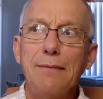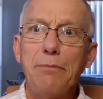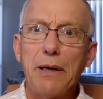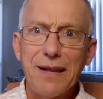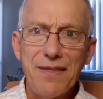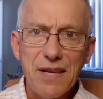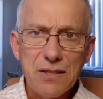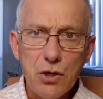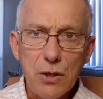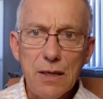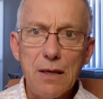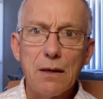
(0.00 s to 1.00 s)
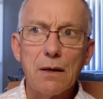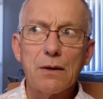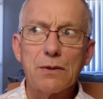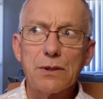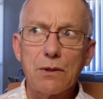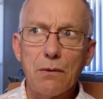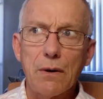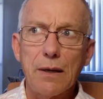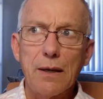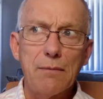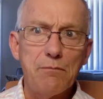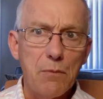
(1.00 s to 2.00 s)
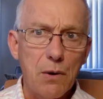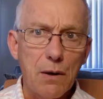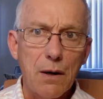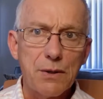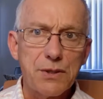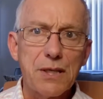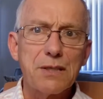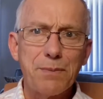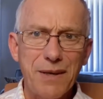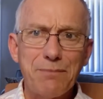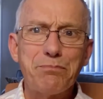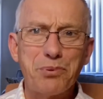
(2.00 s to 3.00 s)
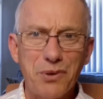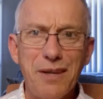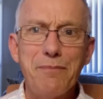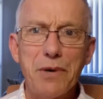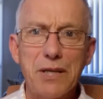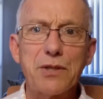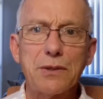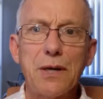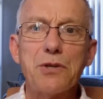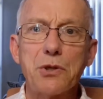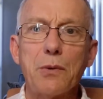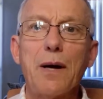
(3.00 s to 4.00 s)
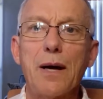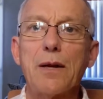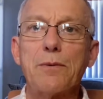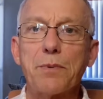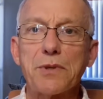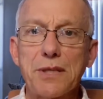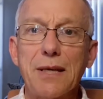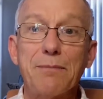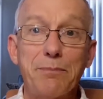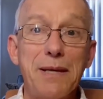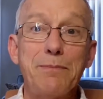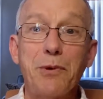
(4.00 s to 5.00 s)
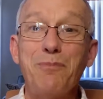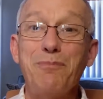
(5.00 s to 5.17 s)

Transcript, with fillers: But in this year, starting in March, it's been pretty much close to 100% people